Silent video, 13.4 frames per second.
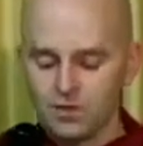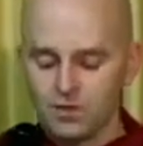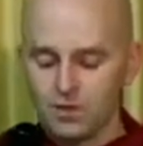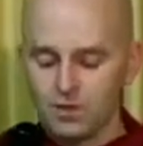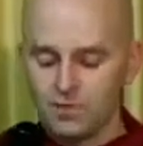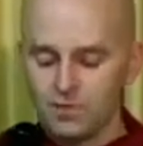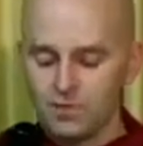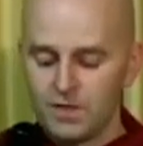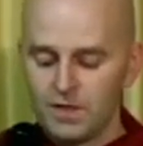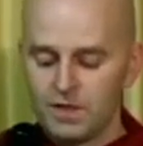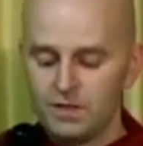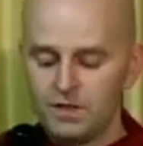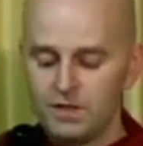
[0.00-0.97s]
So,
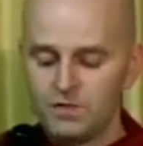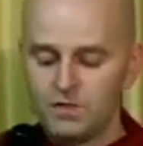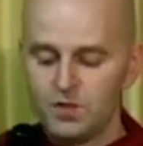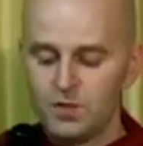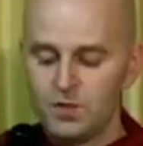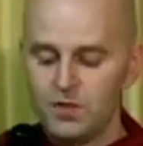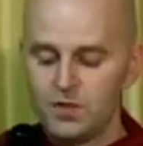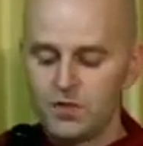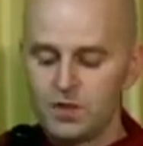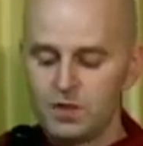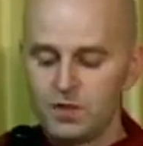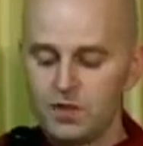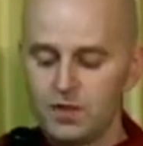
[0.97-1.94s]
in this
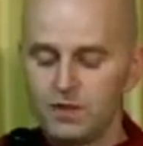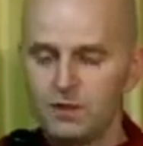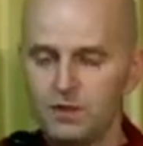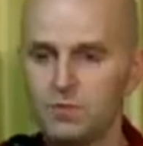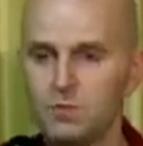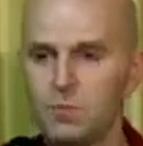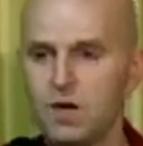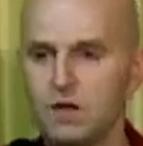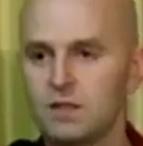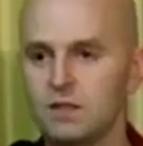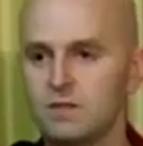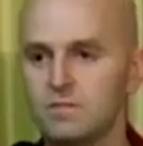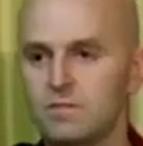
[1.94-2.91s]
situation, this
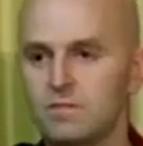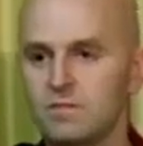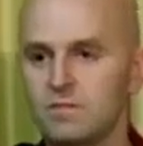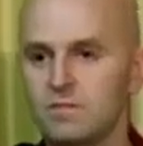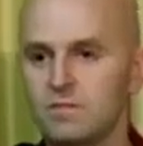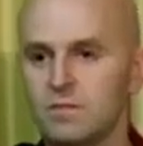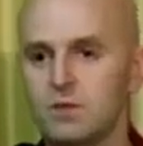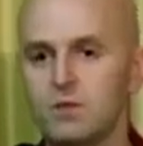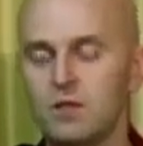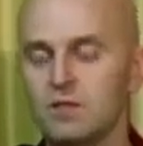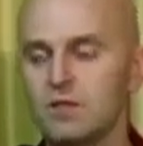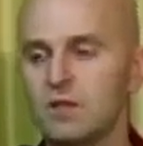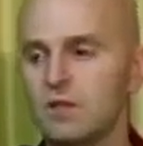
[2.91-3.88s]
monk
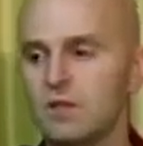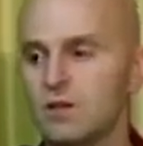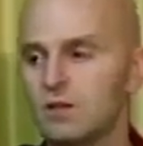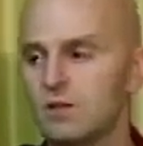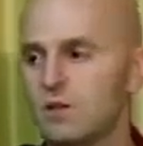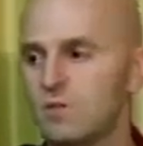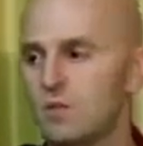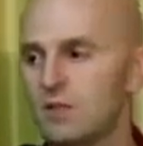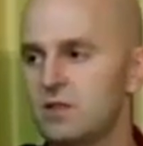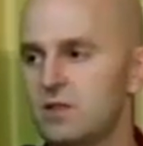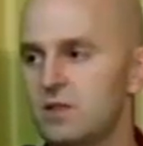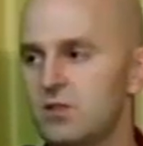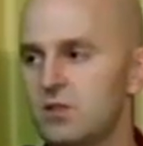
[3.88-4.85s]
who doesn't get called on
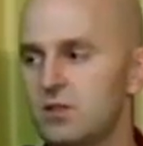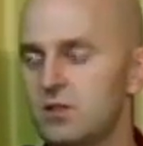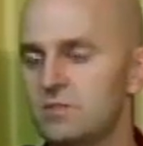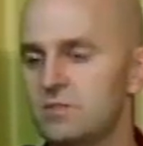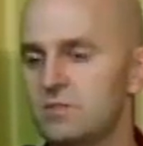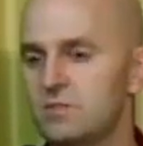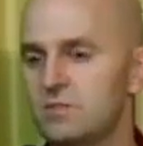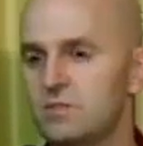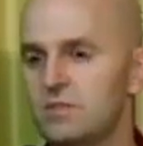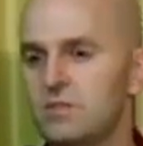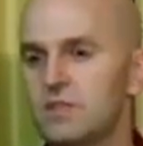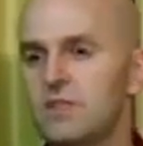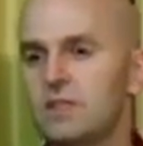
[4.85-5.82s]
by the teacher,
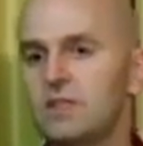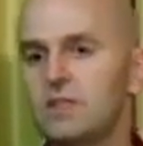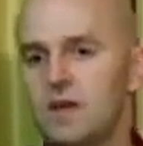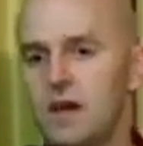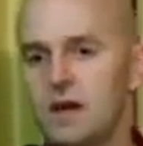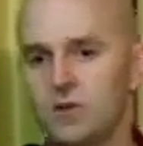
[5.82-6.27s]
he gets